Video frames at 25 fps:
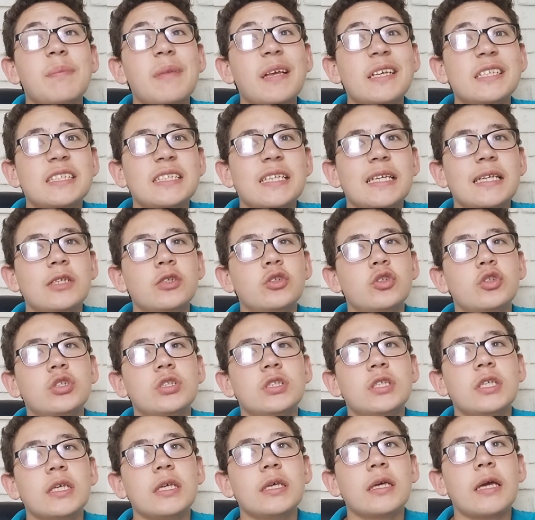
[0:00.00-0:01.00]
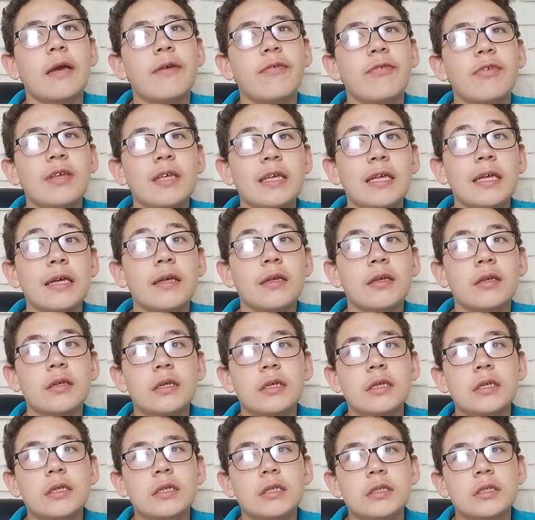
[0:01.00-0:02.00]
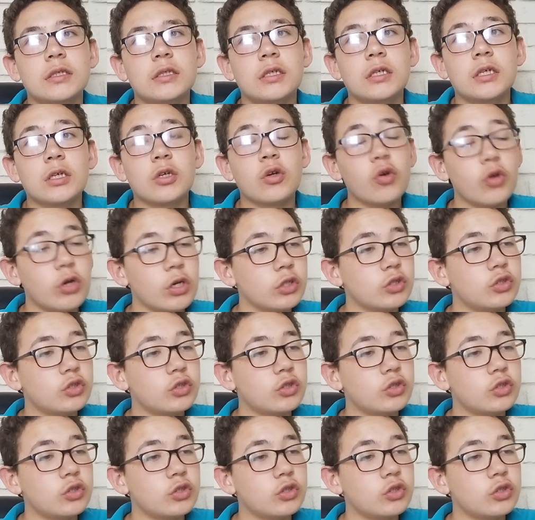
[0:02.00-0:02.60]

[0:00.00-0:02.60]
Makes it interesting. I think got